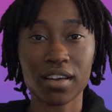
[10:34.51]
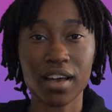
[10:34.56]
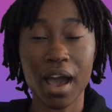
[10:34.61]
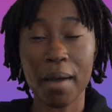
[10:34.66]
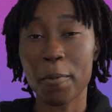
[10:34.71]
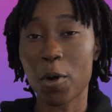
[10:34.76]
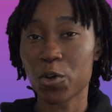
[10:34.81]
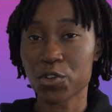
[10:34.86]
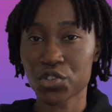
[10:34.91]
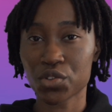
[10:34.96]

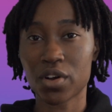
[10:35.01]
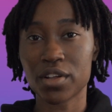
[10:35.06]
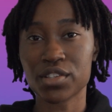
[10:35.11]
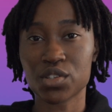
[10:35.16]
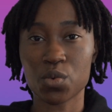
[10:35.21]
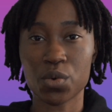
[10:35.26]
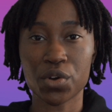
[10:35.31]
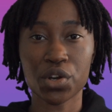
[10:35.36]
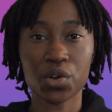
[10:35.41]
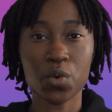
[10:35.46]
I'm also on
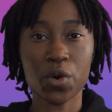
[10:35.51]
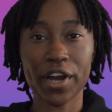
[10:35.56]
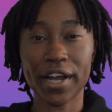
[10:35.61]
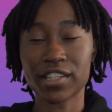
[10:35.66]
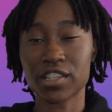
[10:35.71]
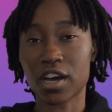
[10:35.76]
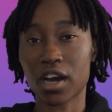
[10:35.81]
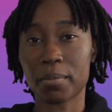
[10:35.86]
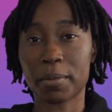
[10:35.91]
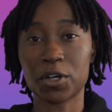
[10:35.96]
Twitter, where I
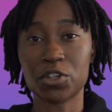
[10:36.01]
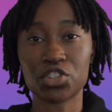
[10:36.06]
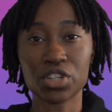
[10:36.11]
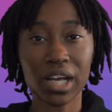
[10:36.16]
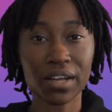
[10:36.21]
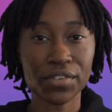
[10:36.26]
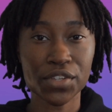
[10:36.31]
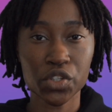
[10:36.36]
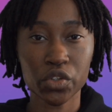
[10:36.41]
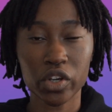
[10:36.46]
talk about
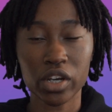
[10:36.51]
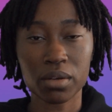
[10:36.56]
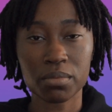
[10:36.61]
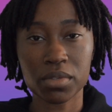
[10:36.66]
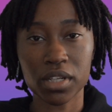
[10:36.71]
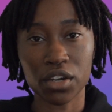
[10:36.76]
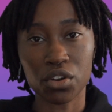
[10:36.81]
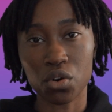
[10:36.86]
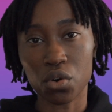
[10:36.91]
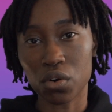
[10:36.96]

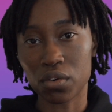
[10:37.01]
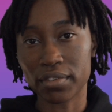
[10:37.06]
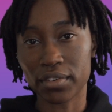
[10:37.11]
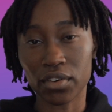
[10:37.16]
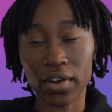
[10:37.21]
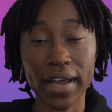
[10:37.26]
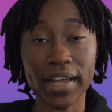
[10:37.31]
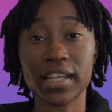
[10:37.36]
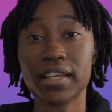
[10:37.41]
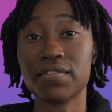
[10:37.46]
JavaScript and a whole
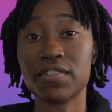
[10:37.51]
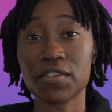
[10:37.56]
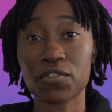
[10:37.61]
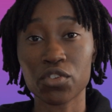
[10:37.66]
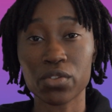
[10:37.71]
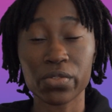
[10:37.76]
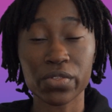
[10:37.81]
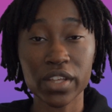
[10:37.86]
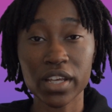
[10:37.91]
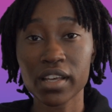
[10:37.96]
variety of
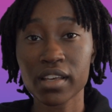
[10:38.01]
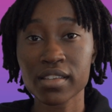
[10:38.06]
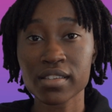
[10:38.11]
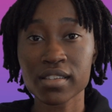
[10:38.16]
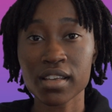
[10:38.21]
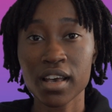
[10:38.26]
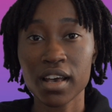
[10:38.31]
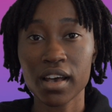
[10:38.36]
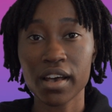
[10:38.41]
different things.